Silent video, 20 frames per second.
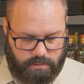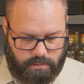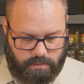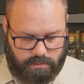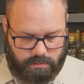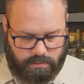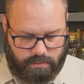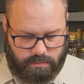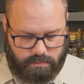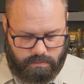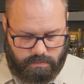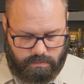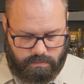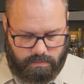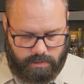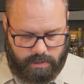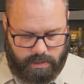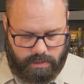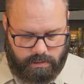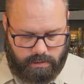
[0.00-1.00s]
So
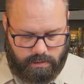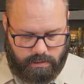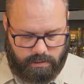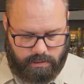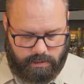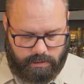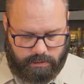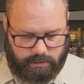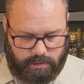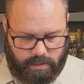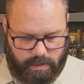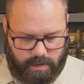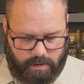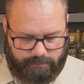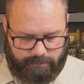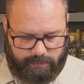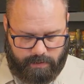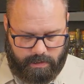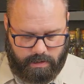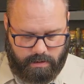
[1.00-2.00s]
we'll get a little of this
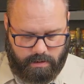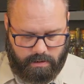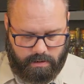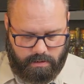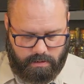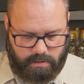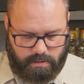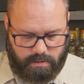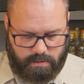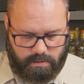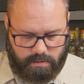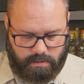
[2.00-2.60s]
off here.